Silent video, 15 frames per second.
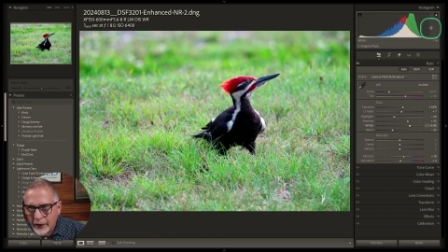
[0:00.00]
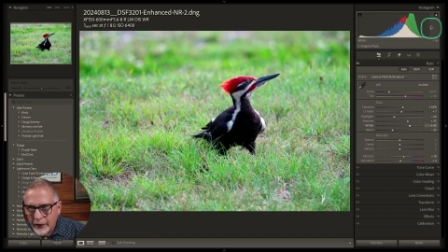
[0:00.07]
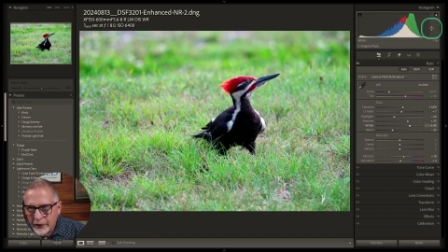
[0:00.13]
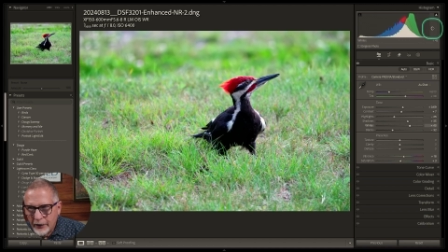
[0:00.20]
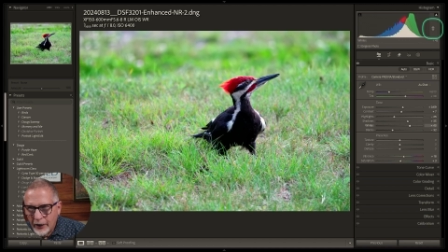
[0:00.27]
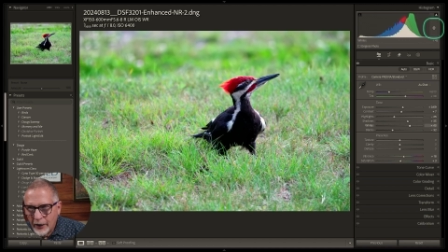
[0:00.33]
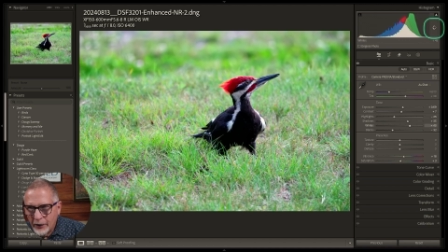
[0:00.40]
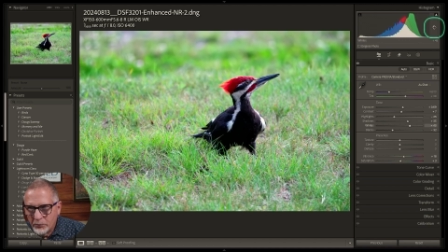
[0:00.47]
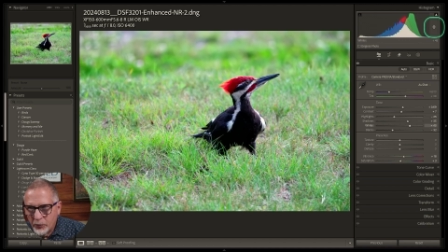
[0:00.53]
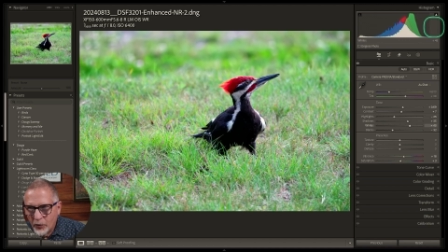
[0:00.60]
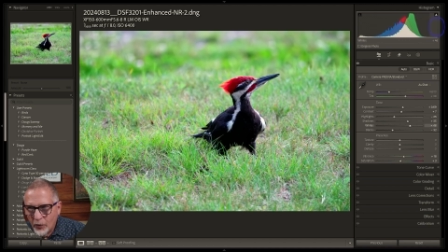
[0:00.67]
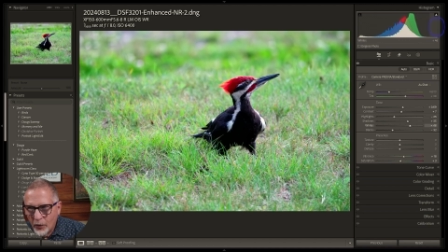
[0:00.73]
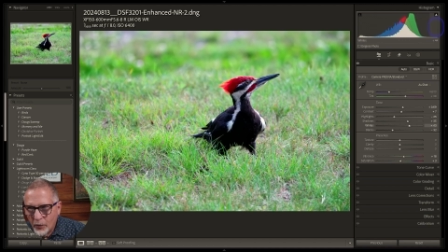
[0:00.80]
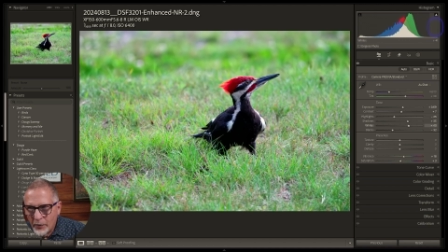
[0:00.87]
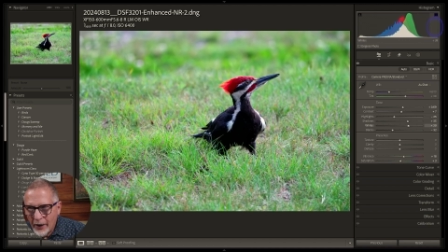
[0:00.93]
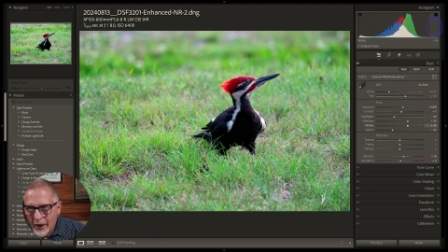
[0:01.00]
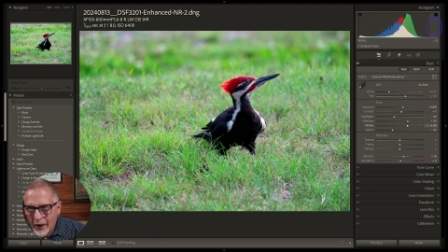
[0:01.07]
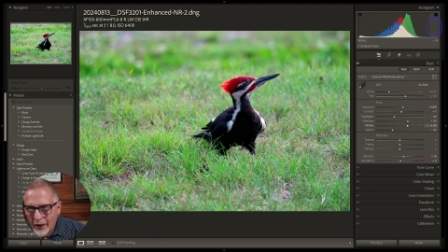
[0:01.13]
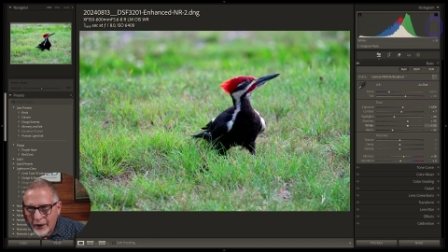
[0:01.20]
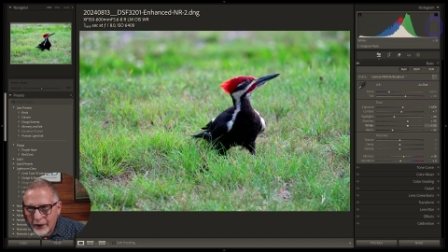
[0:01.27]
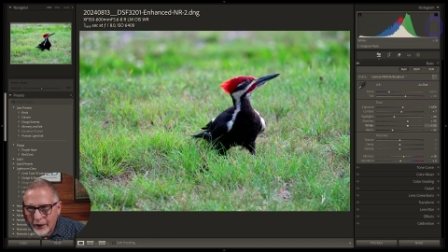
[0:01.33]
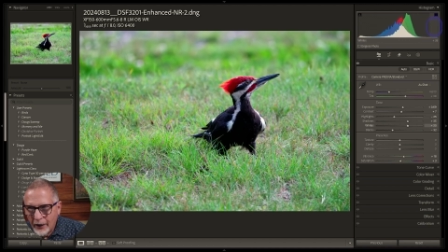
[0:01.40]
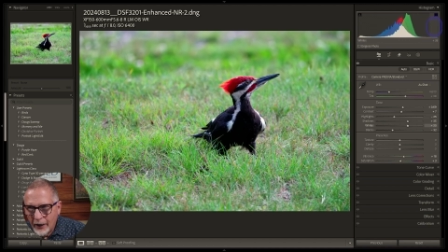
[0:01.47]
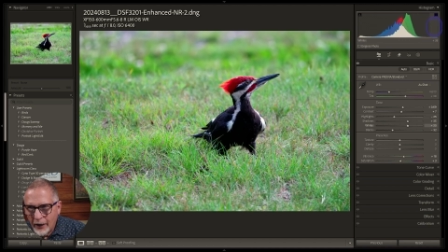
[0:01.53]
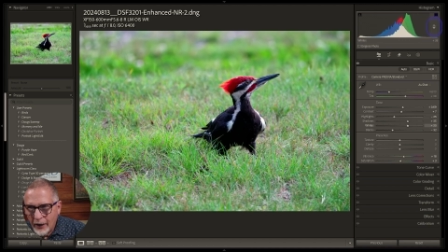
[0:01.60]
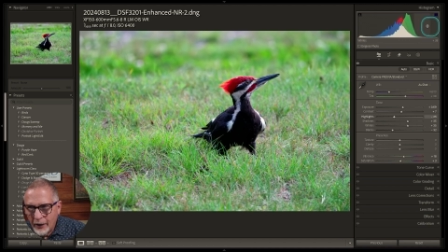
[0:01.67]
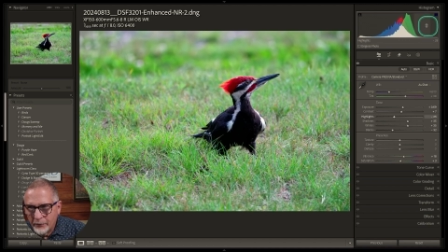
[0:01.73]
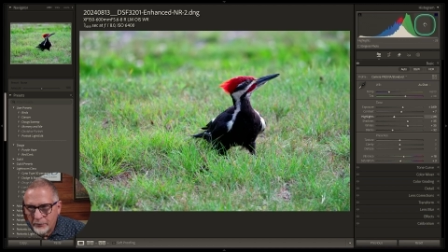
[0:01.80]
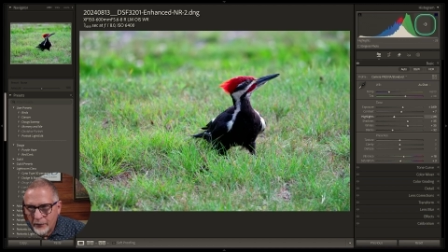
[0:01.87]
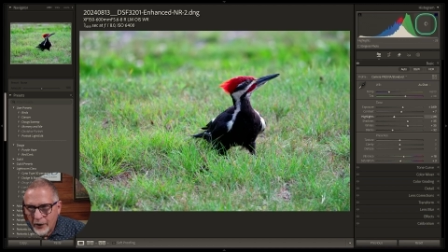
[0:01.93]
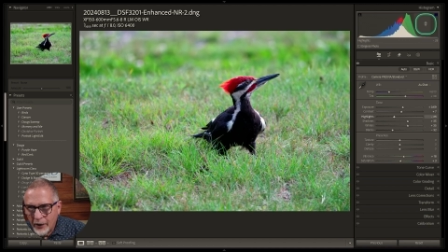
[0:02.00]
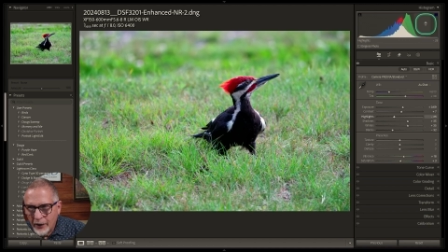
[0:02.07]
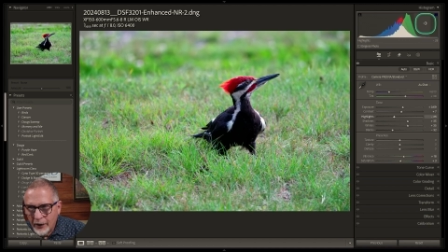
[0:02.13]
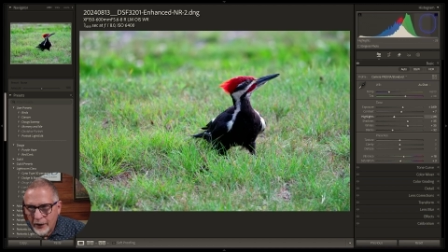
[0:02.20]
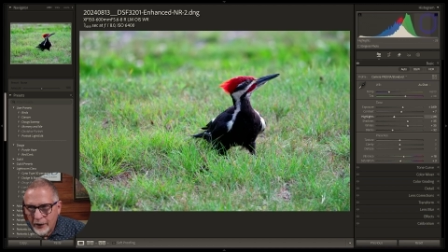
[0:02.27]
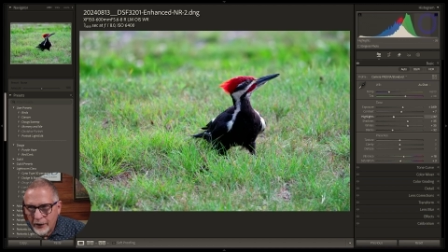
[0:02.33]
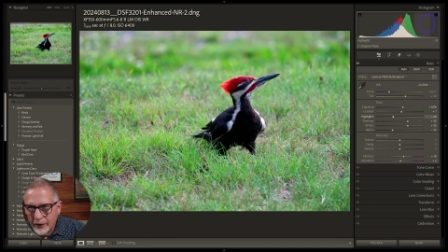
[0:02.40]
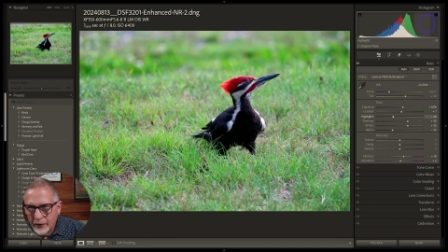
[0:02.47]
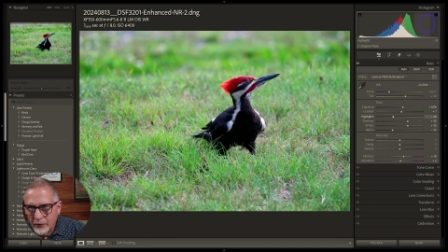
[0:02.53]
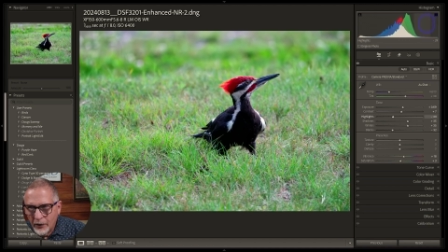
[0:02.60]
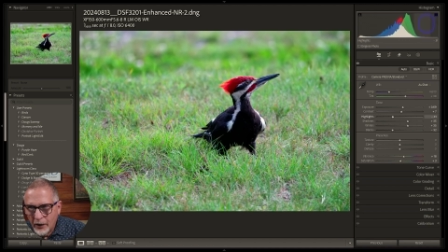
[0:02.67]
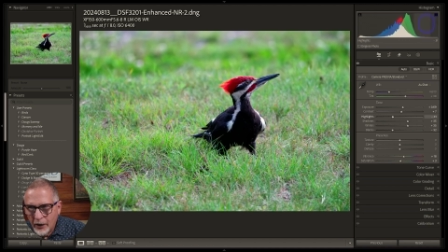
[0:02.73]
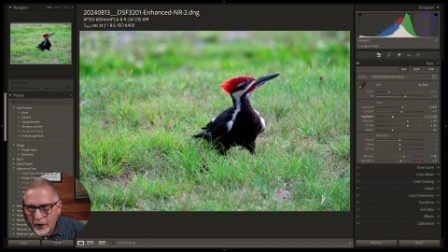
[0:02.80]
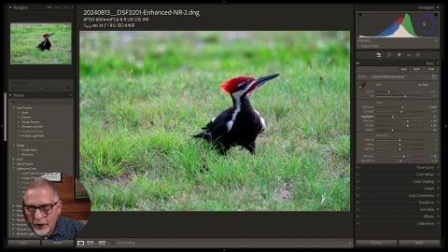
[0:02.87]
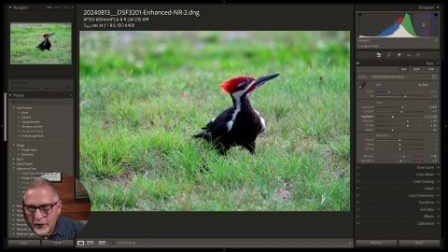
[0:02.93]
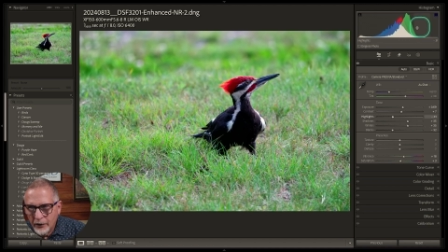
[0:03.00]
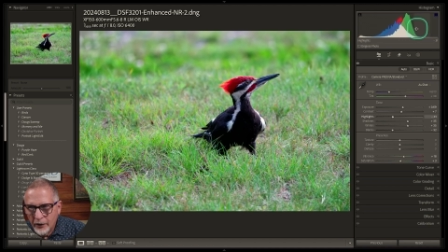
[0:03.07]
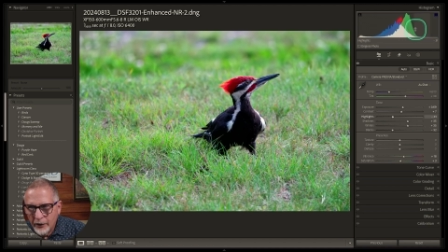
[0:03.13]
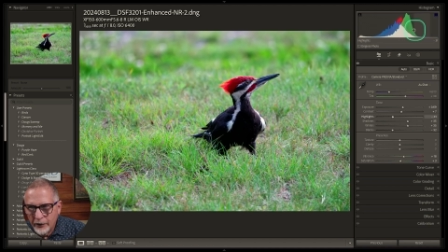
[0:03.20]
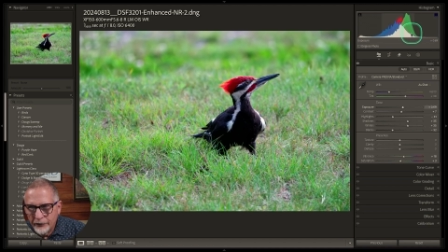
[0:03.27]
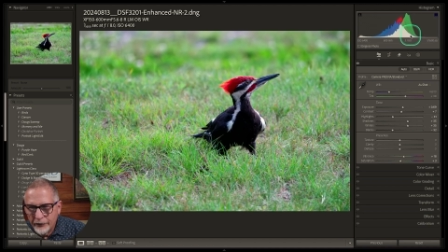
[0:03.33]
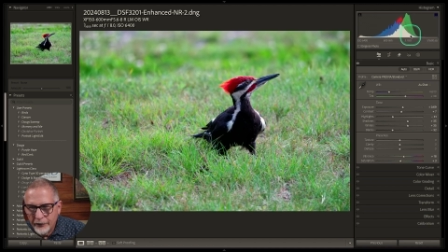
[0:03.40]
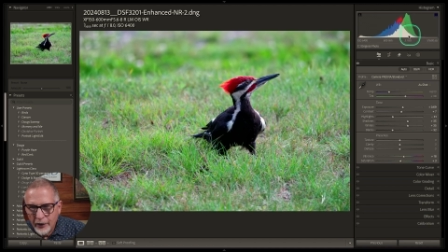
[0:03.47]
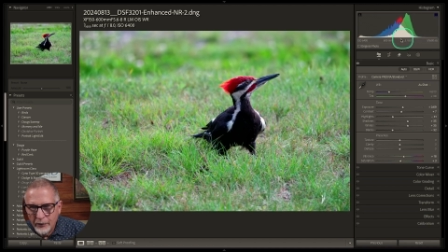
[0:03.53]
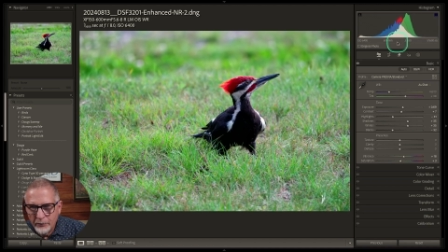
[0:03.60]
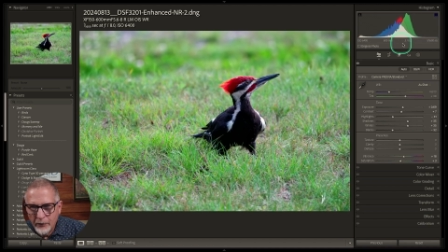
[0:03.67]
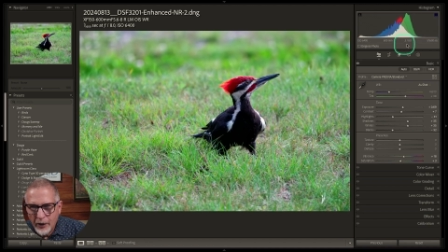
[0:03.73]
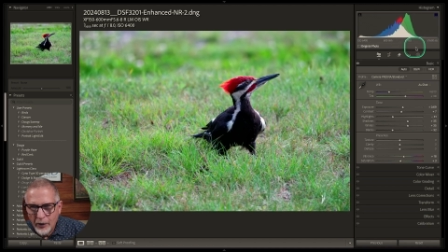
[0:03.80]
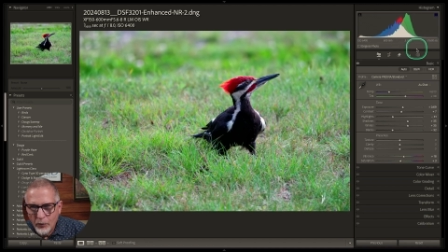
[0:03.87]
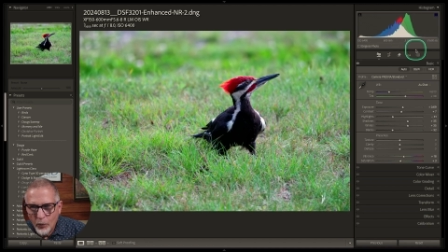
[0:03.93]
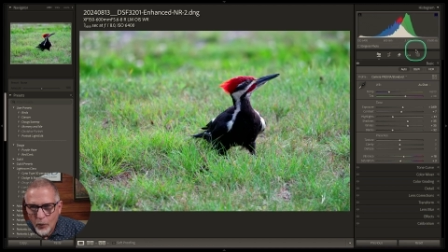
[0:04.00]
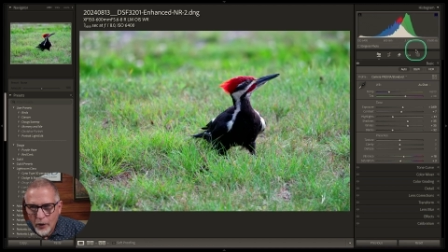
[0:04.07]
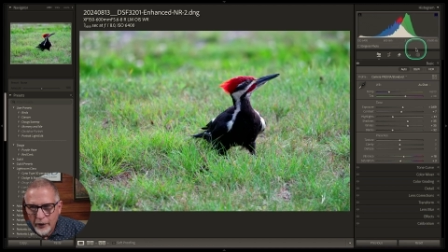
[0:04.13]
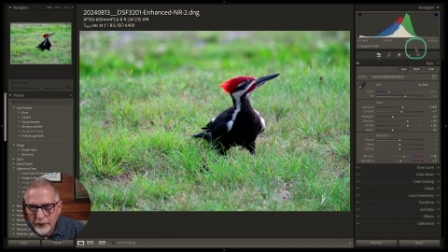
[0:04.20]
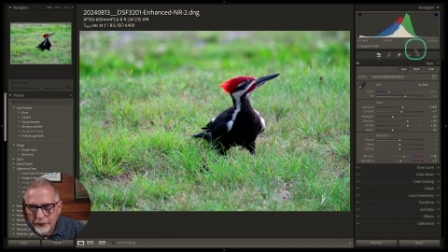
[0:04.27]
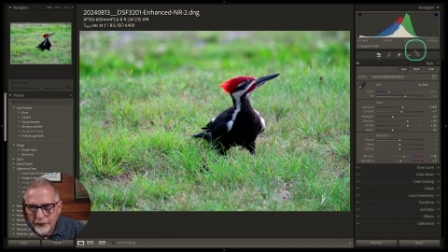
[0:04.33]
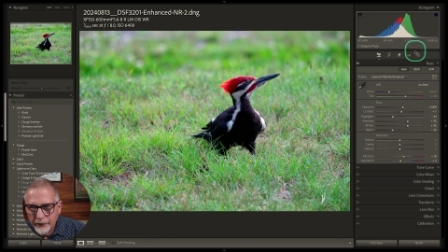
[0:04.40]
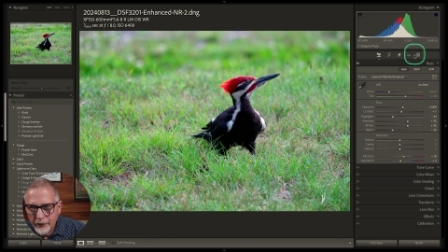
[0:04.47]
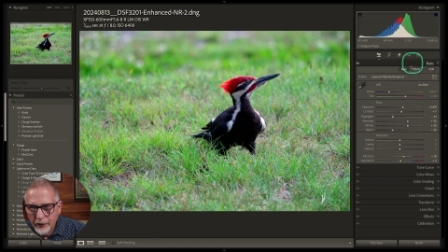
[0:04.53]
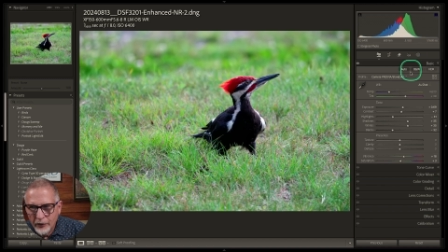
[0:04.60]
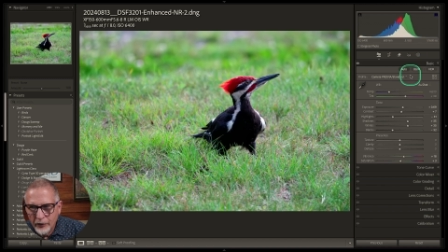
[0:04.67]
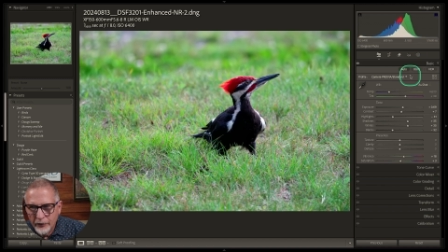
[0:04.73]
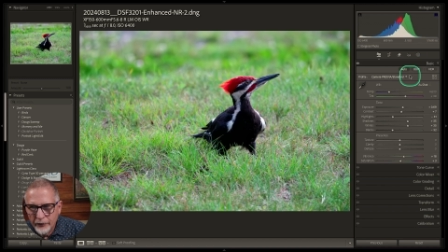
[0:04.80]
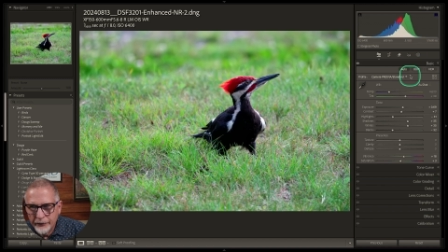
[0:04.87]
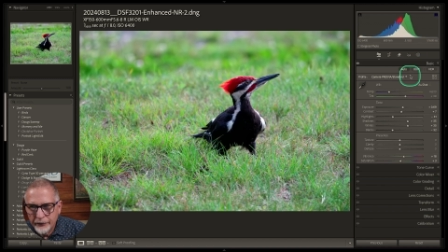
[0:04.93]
and yet pull back on my highlights and my whites a little.